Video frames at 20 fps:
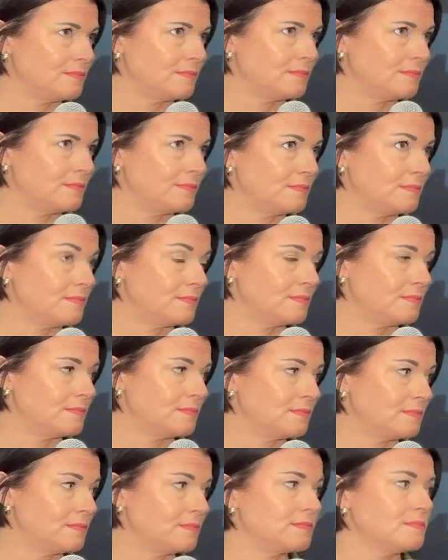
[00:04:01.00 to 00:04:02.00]

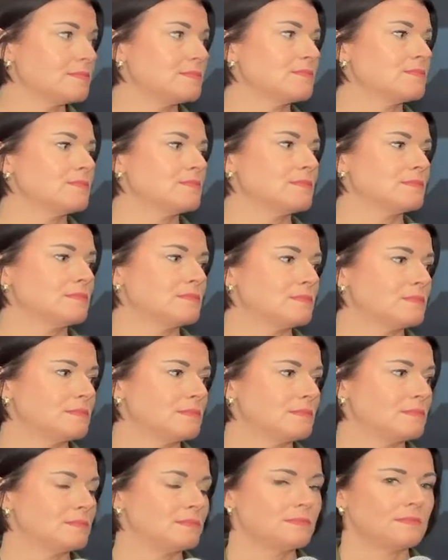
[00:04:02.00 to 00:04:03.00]

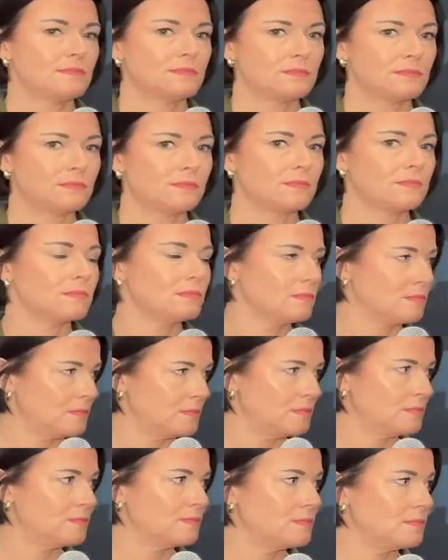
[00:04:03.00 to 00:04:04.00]

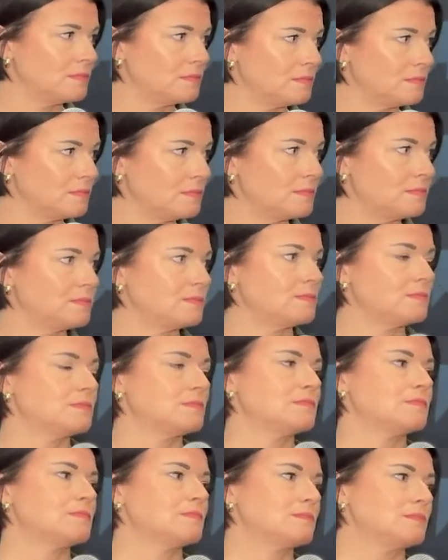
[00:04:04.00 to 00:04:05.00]

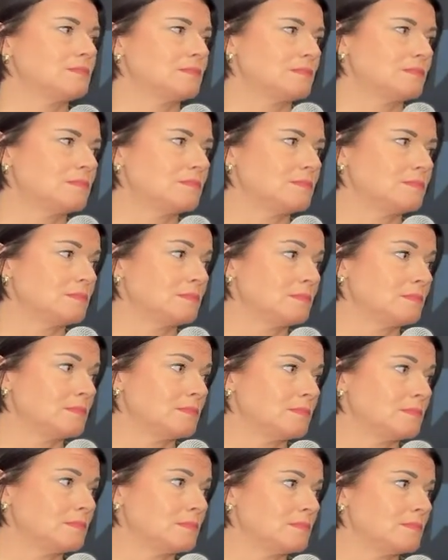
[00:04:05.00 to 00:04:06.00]

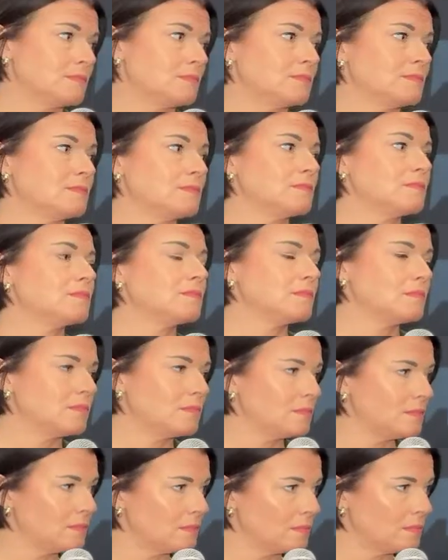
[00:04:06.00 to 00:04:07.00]

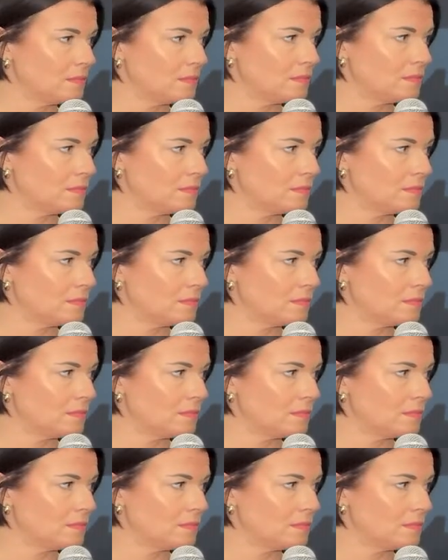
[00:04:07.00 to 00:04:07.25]
(not speaking)